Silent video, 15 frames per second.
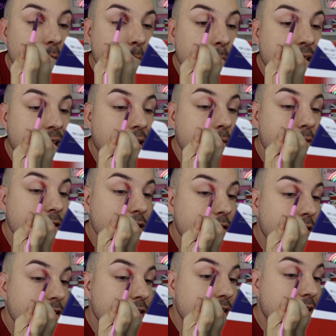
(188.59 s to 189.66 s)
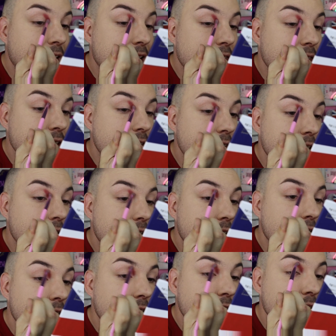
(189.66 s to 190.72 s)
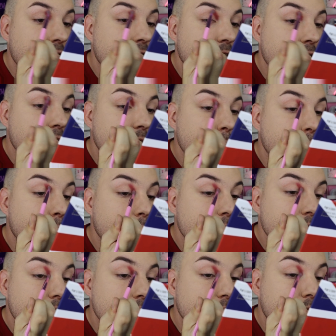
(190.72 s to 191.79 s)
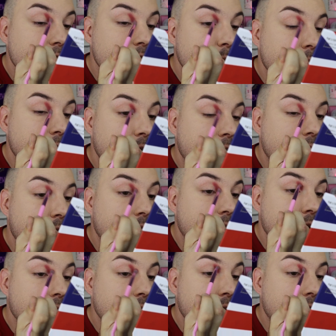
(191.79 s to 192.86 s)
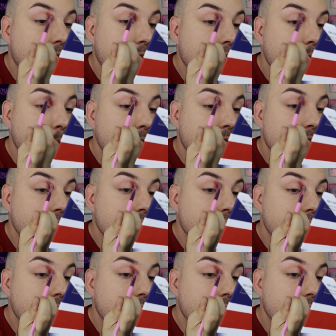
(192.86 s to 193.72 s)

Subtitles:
But yeah, I'm just going to take this in the first portion of my eye and blend it